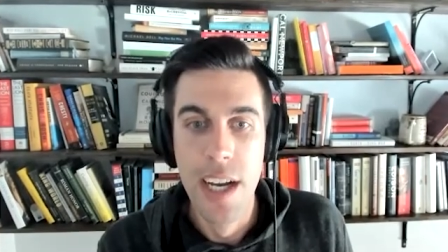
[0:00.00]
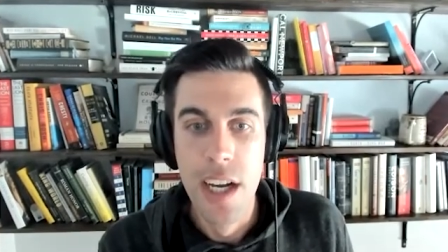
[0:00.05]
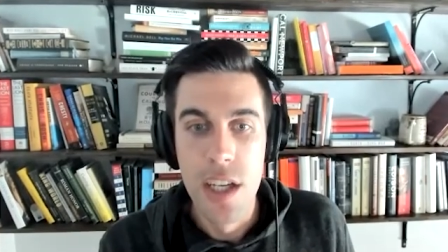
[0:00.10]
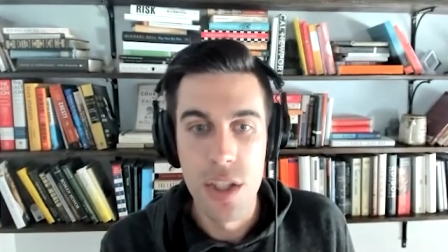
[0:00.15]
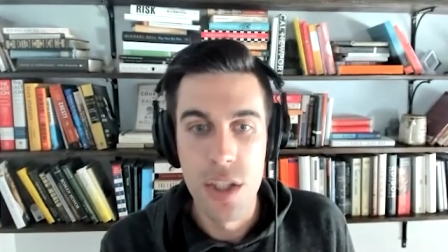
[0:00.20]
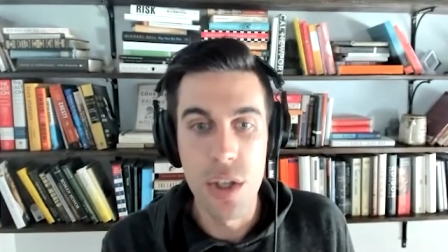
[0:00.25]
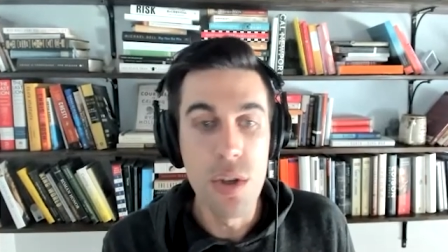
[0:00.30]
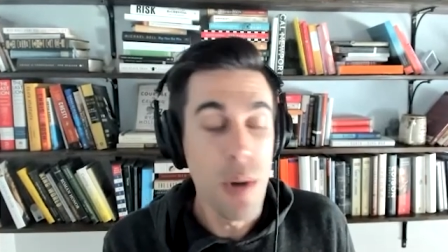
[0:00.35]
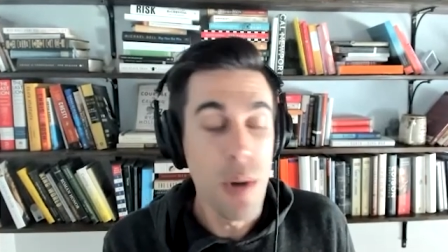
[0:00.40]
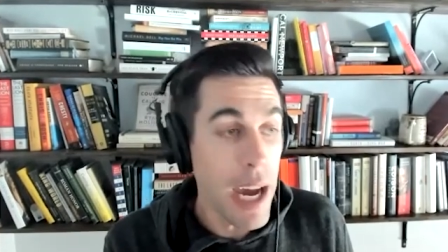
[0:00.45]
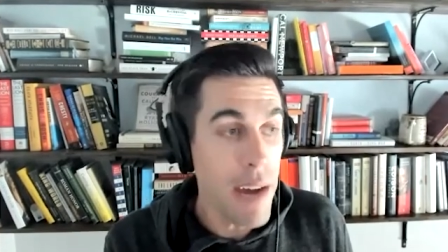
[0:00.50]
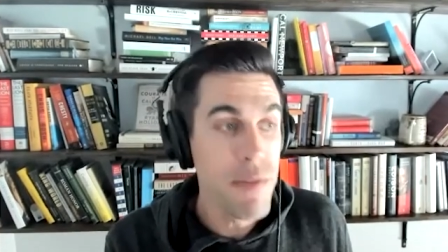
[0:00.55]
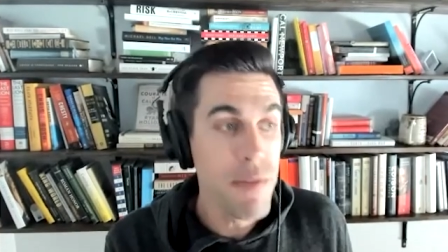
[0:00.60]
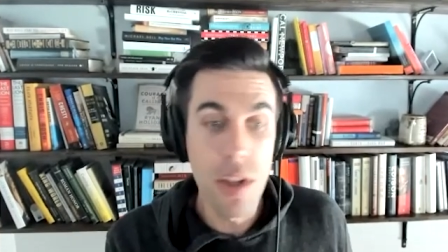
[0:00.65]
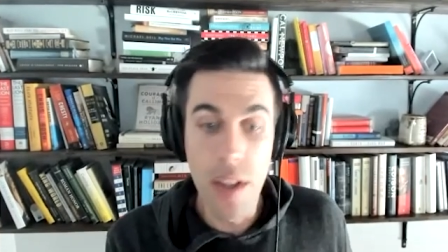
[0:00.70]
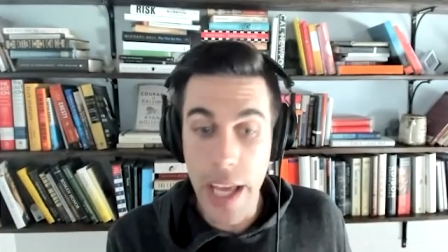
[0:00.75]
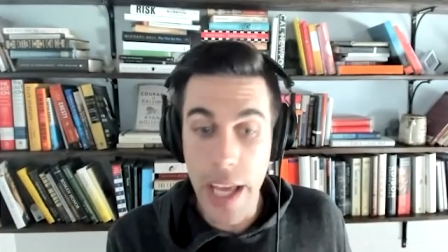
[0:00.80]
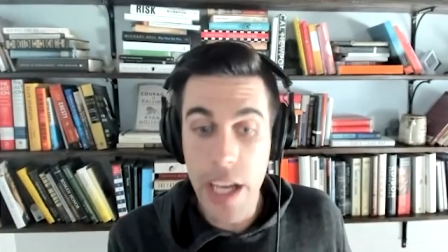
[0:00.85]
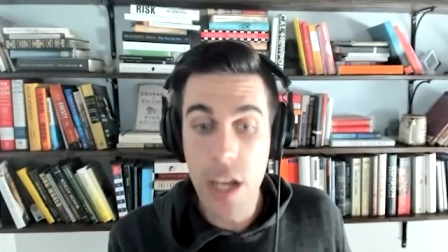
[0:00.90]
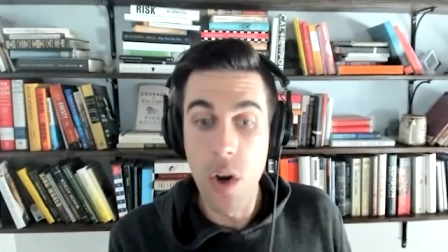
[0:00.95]
So you have to
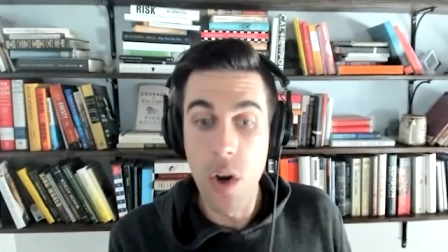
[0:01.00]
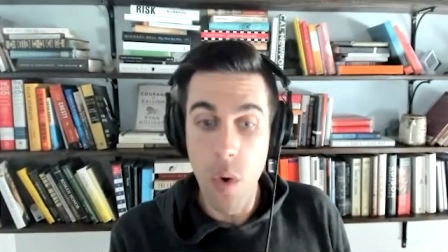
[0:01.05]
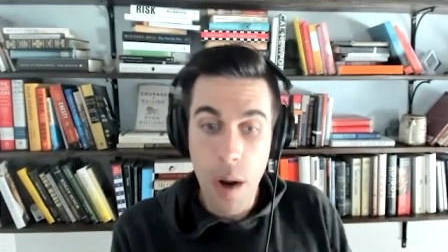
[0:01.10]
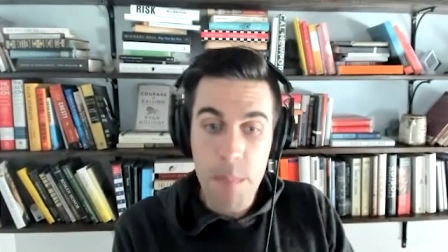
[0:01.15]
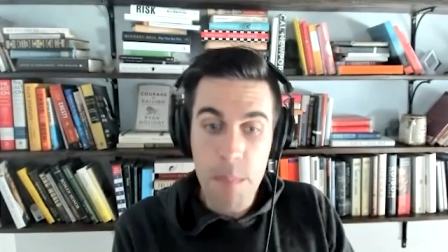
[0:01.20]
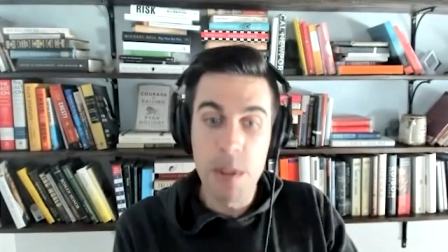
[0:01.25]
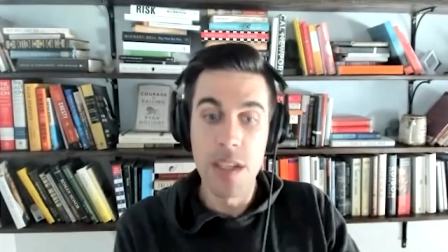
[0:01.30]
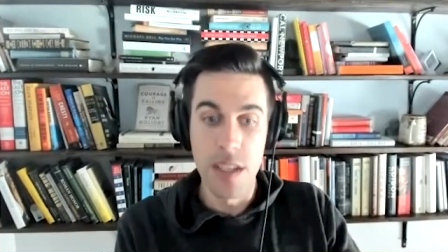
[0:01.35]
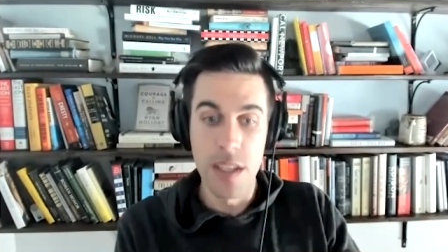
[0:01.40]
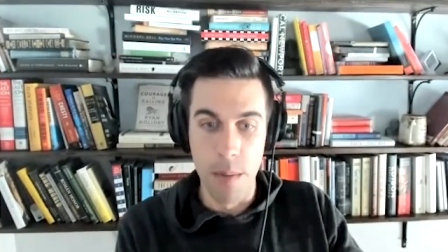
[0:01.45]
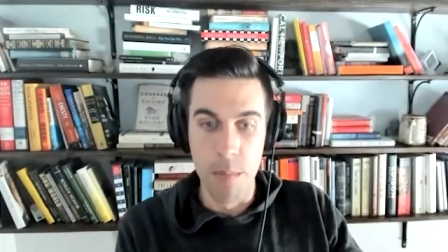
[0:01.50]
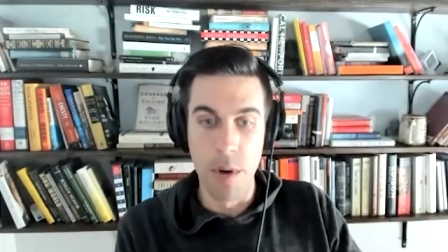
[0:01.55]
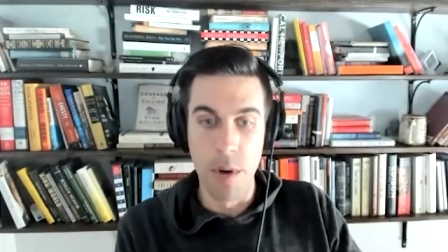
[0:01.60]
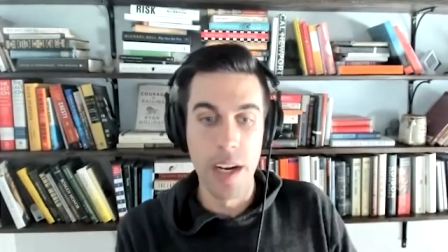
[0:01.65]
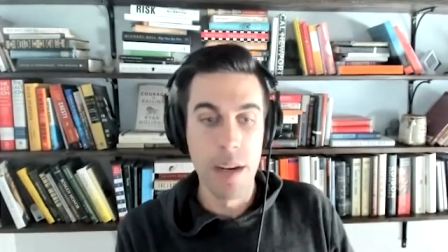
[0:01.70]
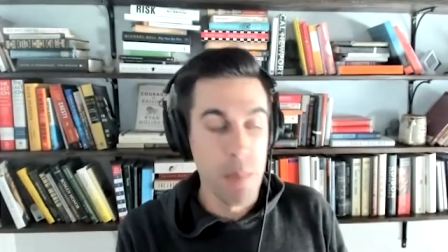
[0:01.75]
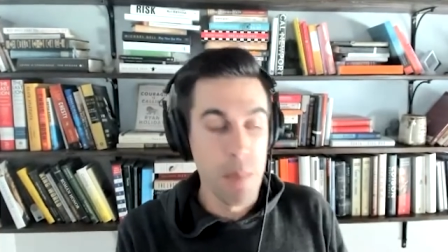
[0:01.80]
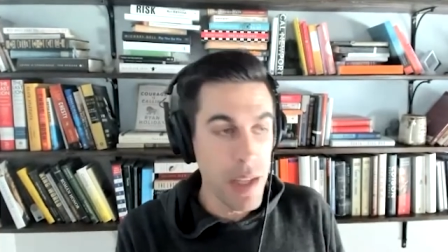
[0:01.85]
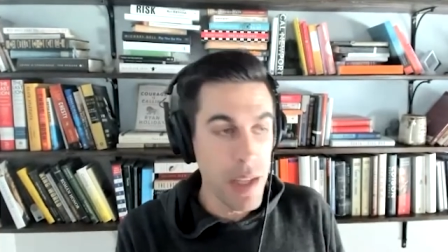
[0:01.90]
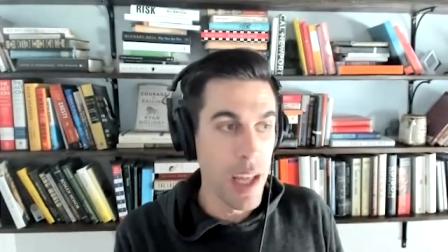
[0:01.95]
like go up to someone
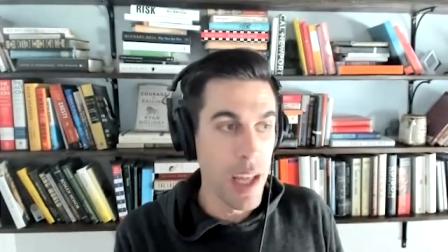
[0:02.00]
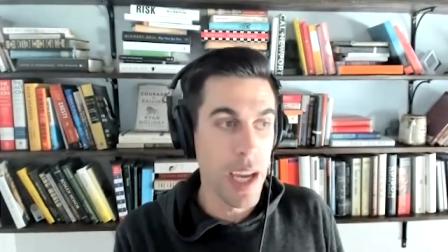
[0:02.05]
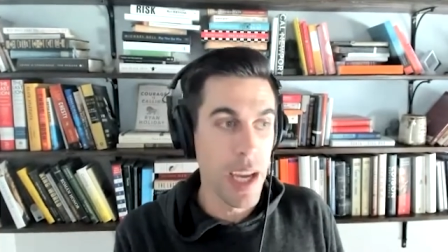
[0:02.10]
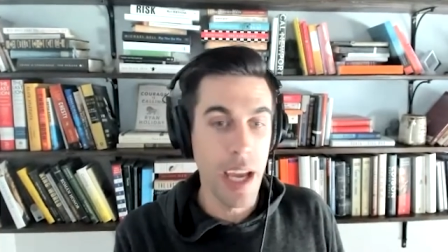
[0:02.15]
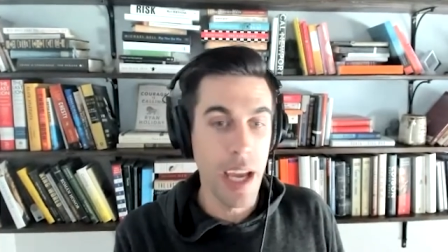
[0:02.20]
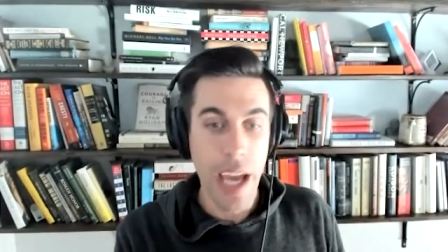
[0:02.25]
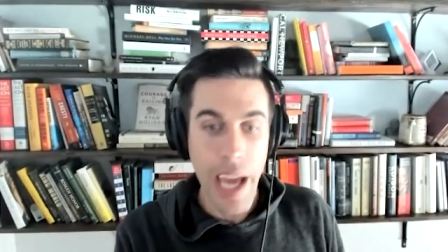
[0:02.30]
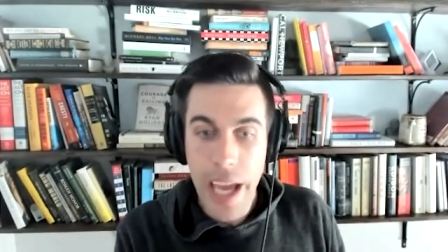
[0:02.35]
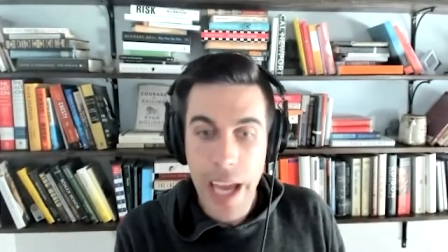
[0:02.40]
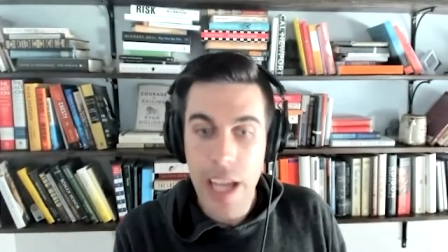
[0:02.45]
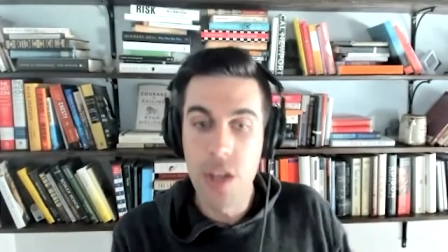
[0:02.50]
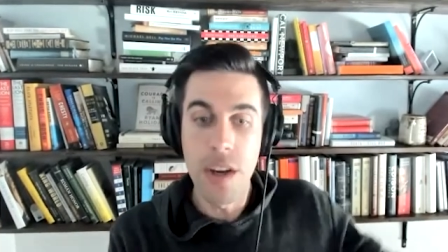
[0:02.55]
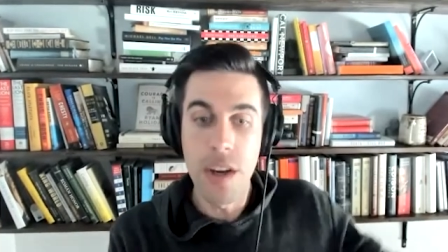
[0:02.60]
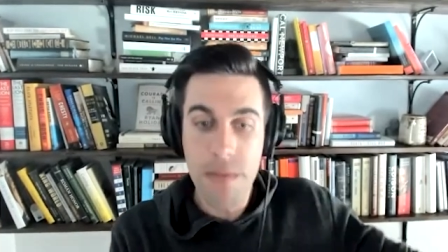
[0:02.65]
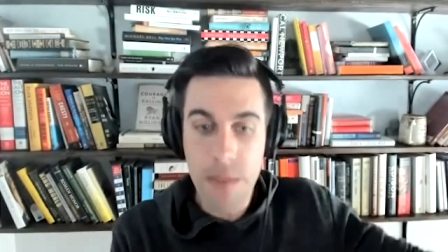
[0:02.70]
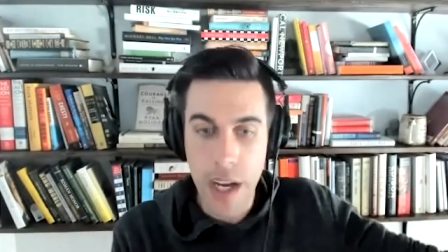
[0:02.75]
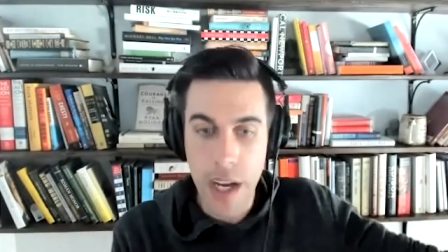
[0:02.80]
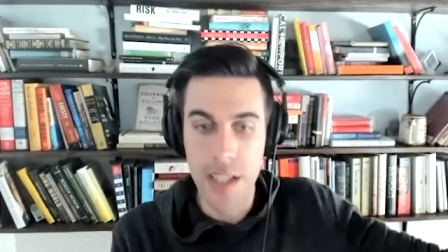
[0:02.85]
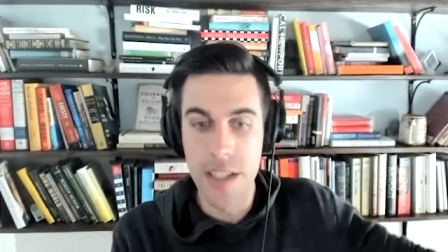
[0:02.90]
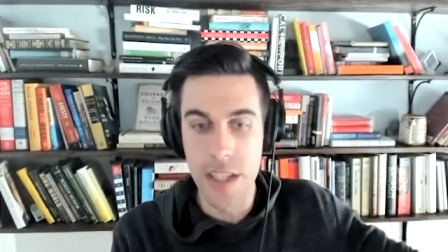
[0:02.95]
and be like, "Hey, do you
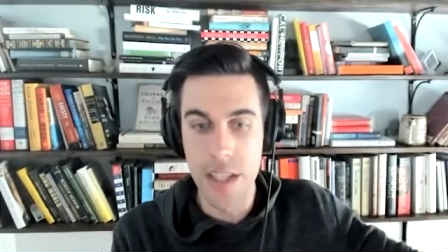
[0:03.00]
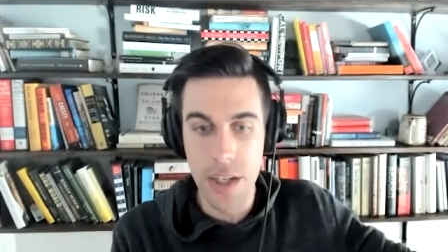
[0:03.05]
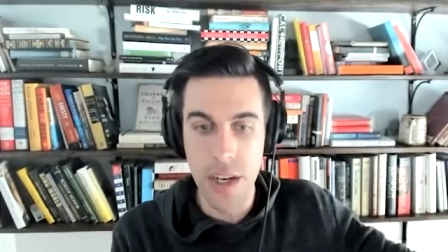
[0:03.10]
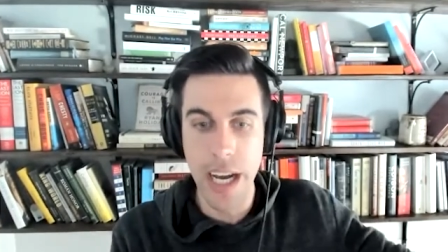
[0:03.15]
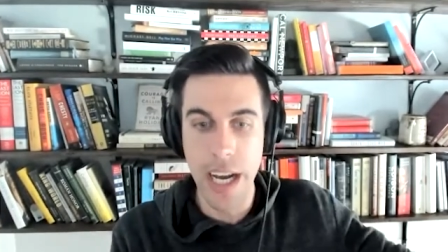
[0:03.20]
have guns in your